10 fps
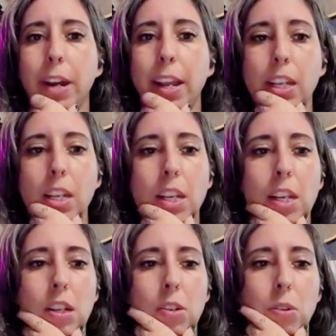
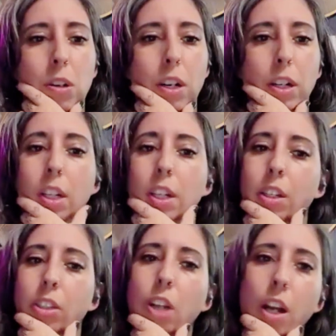Reiki or
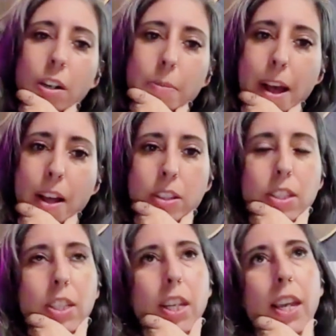chakra
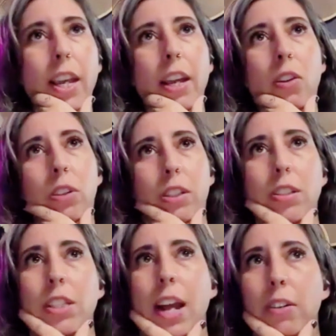balancing or
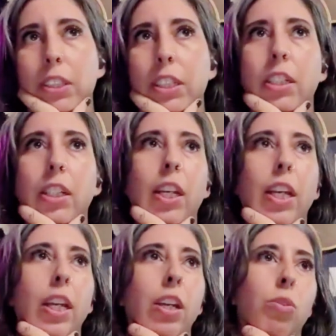sound
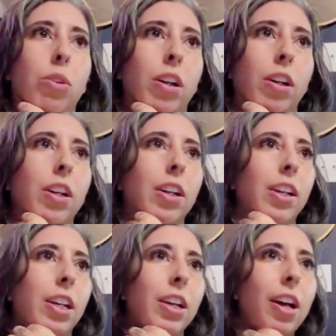healing or
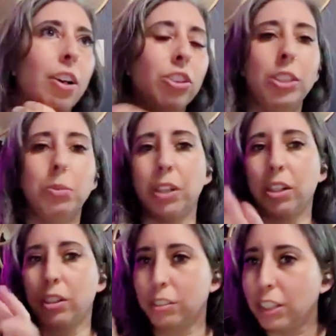energy
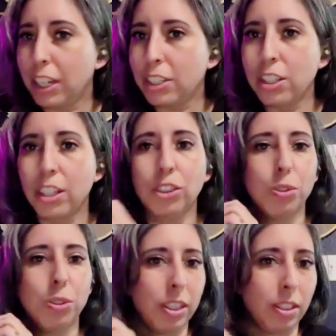work,
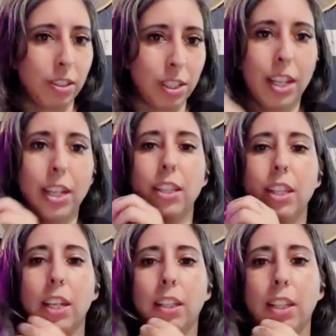essential oils,
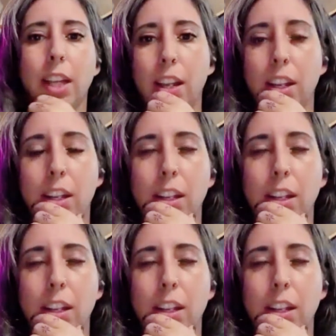anything that